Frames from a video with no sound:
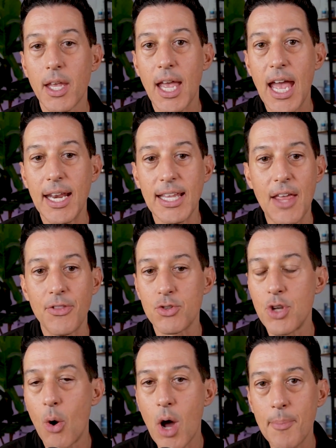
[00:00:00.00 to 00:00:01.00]
And again, there's
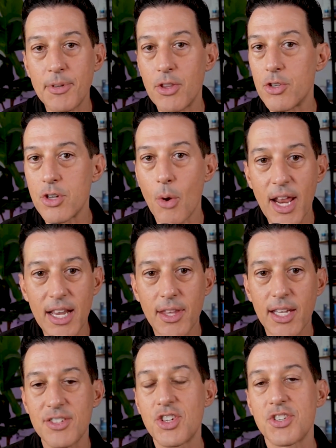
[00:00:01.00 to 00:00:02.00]
no opt-in, there's no
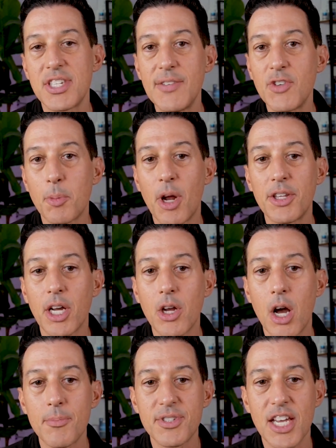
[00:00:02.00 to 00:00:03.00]
anything. It's just stephen cabral dot
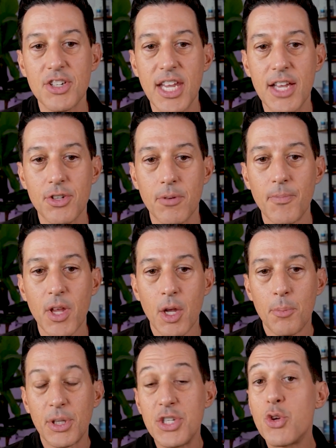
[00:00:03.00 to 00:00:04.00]
com slash cancer.
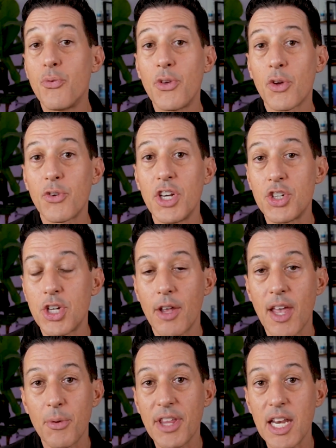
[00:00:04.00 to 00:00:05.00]
Please do feel free to share
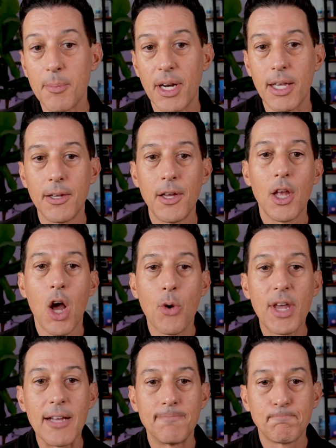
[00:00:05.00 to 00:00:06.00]
that with anybody.
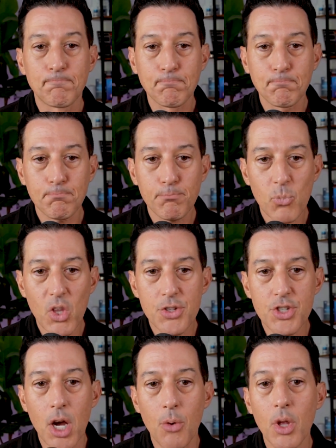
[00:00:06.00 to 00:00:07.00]
Okay,
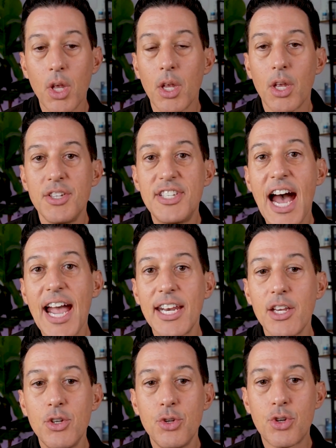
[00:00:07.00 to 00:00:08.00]
so diet
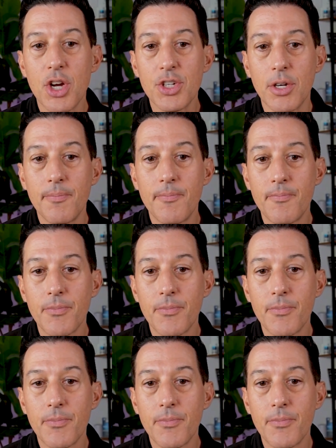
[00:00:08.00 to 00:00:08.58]
and nutrition.